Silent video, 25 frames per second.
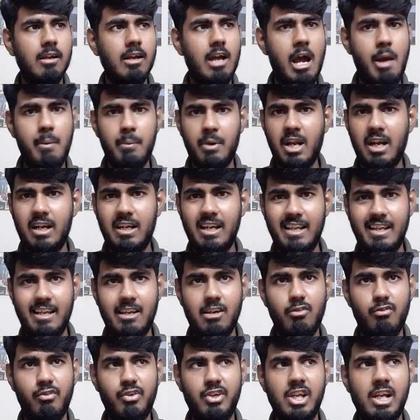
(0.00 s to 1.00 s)
I'm gonna click it
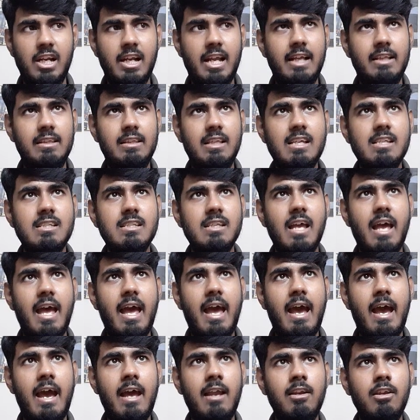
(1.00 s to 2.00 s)
over here like this,
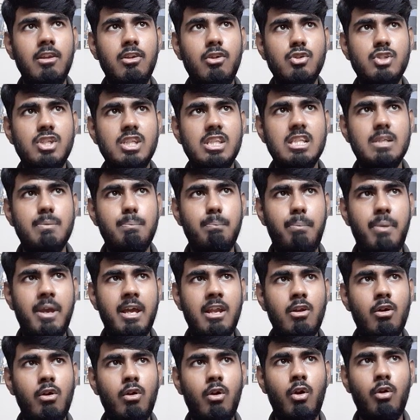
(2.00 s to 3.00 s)
and you see this
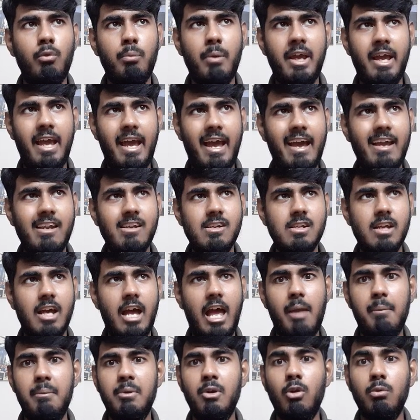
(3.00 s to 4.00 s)
pin on my hand,
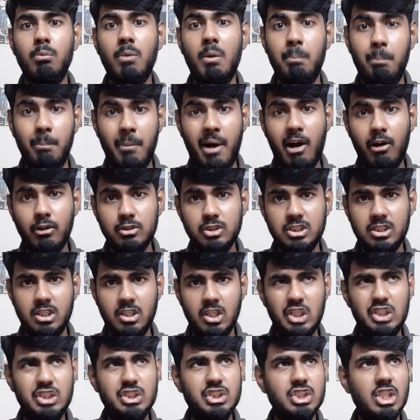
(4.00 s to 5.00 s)
I mean on my mouse
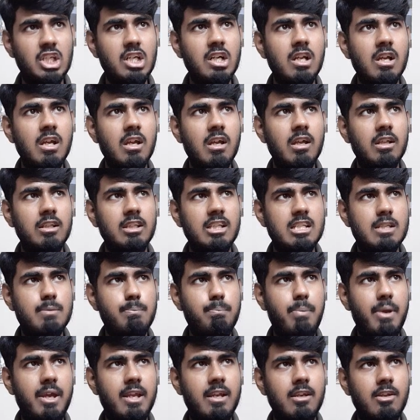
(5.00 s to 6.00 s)
cursor, this
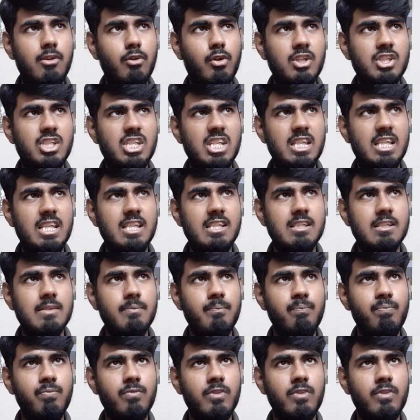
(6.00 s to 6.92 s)
pin, you can see this.